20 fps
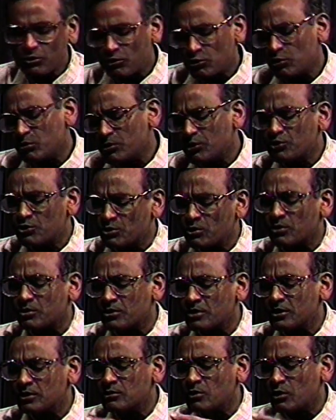to be sure,
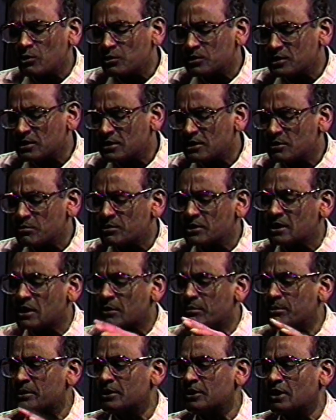there is always a little bit
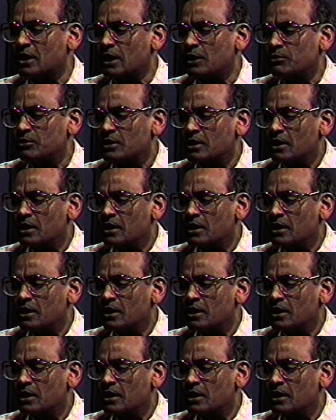up and down,